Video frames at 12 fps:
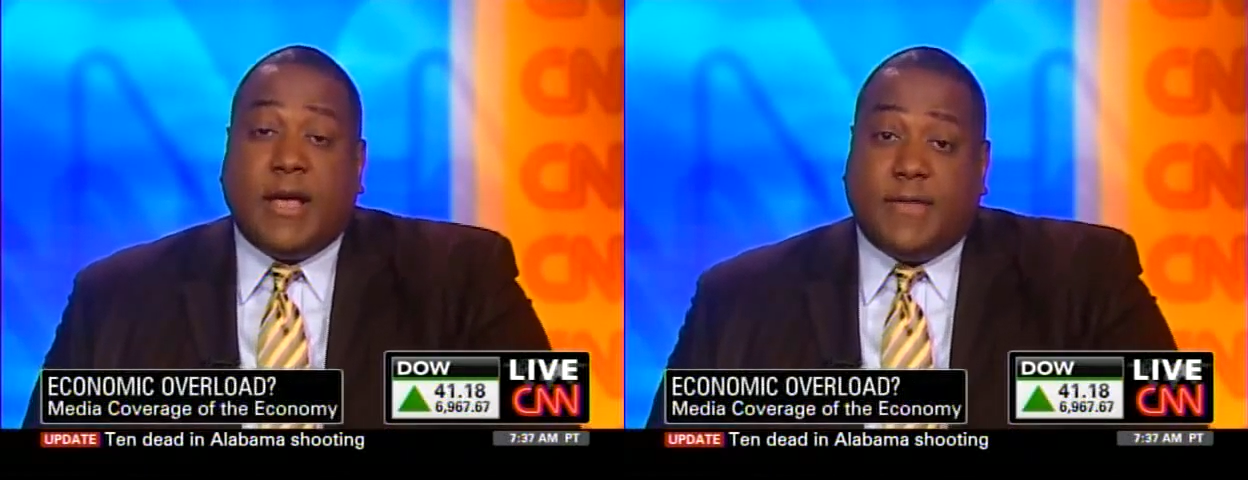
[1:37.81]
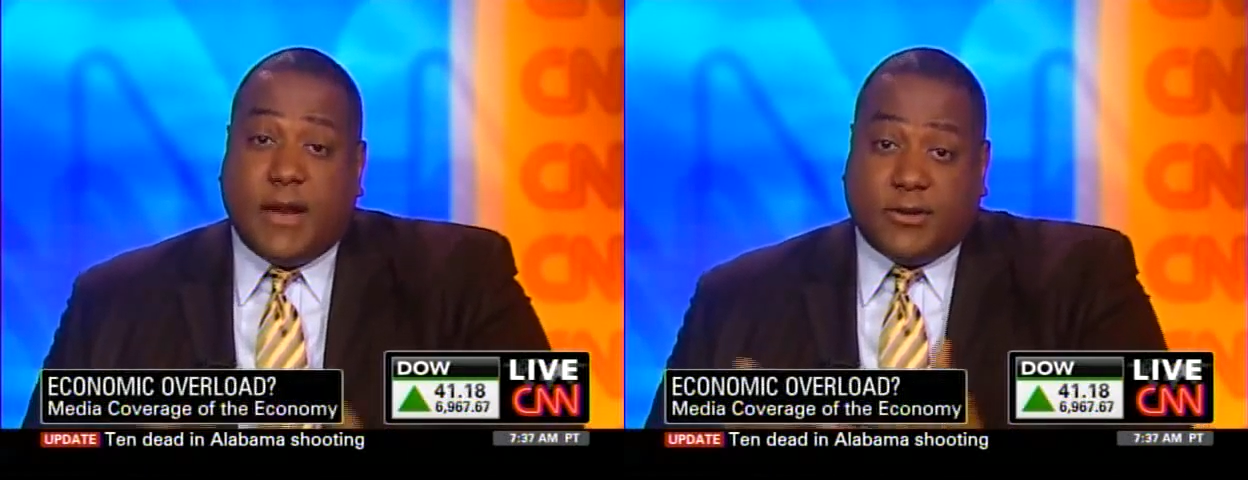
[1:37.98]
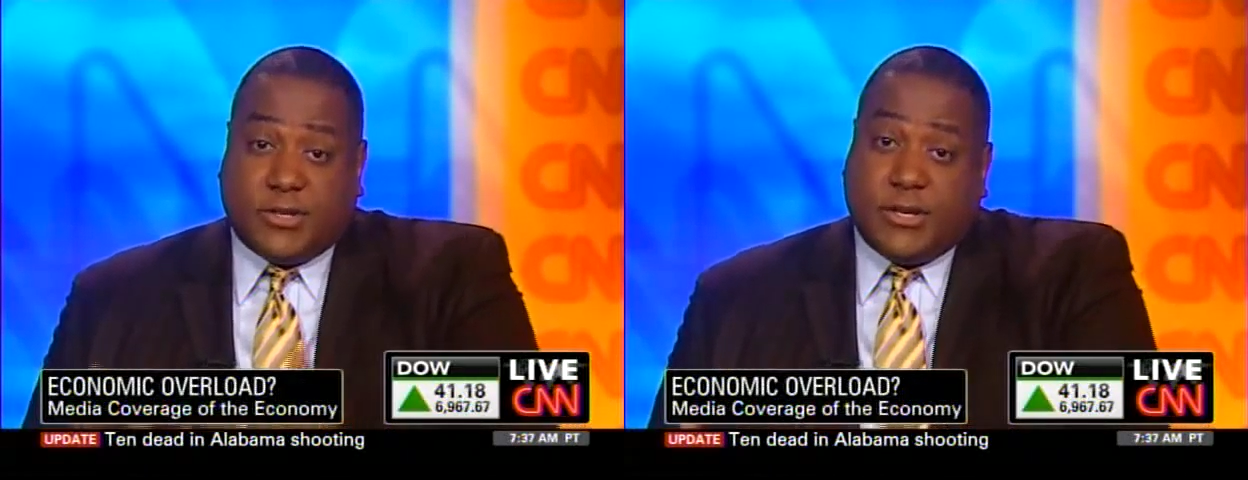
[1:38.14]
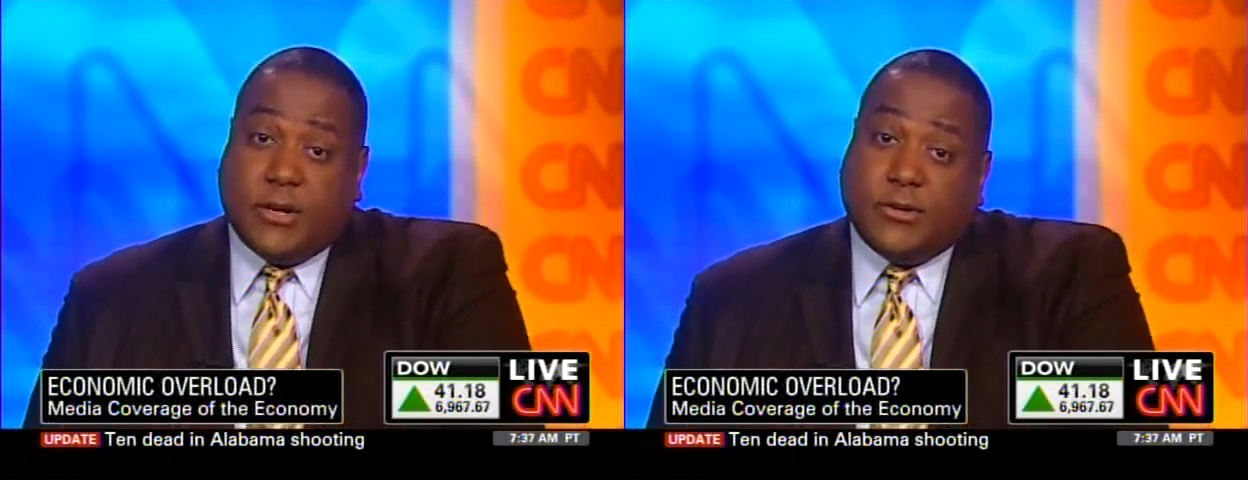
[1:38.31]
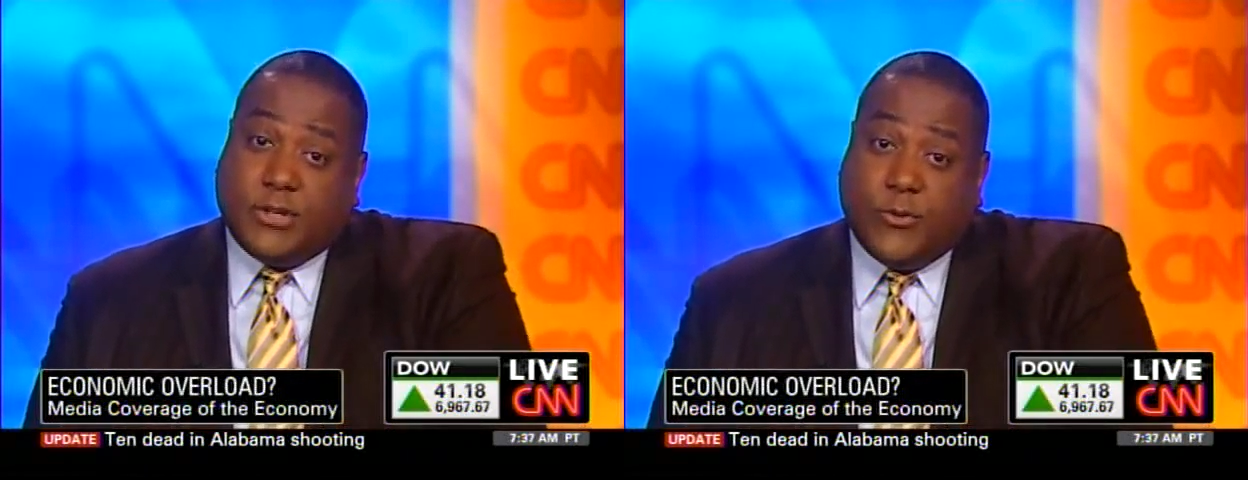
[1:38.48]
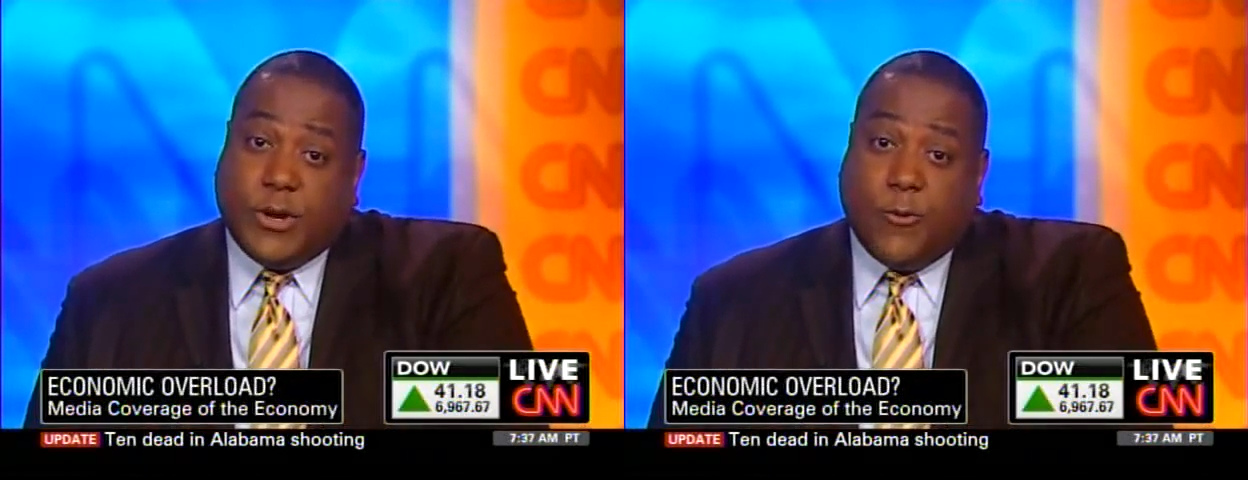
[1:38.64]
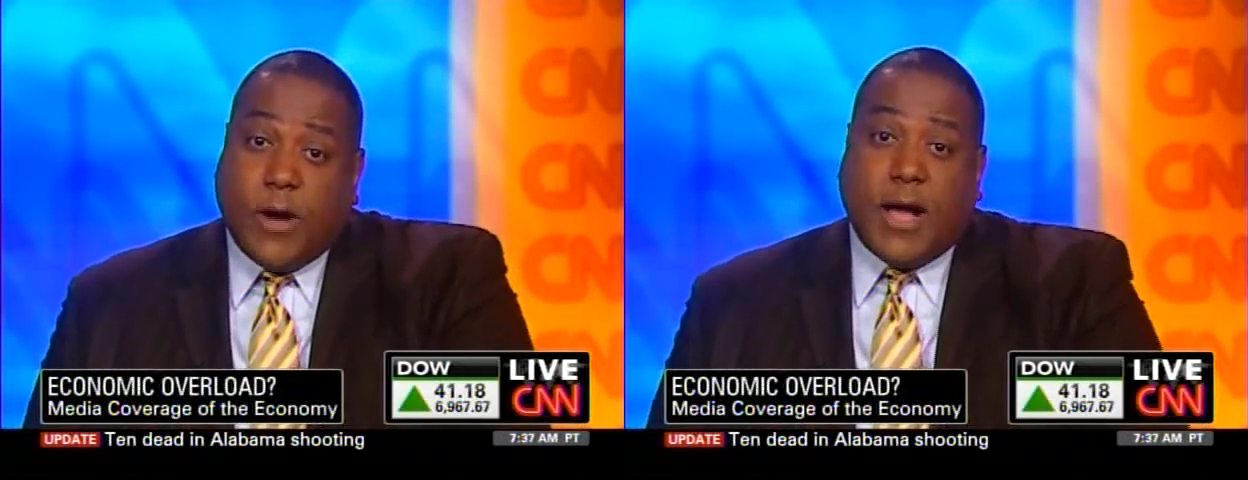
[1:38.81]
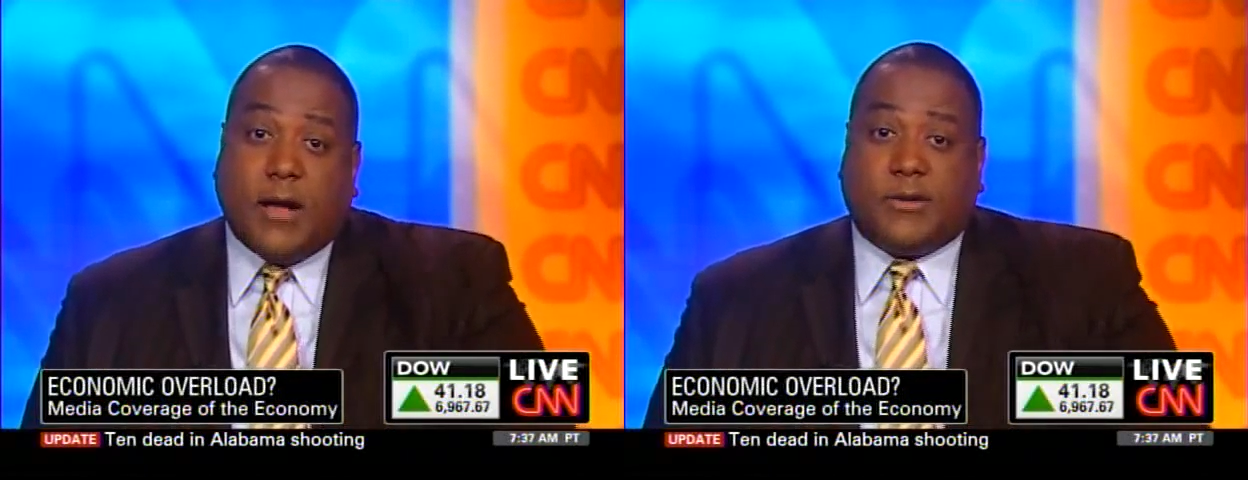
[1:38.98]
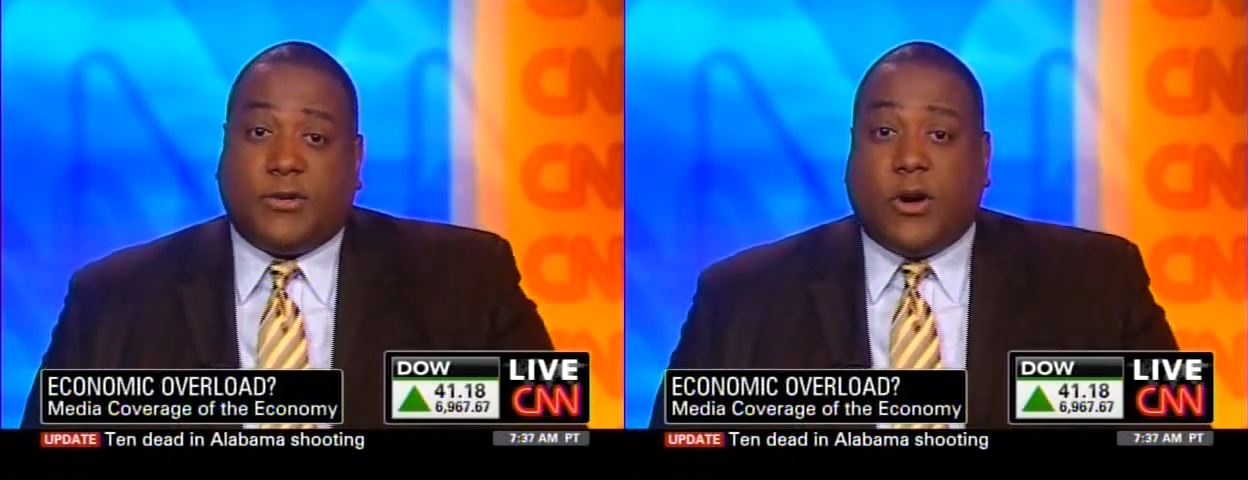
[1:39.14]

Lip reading: that are still doing well.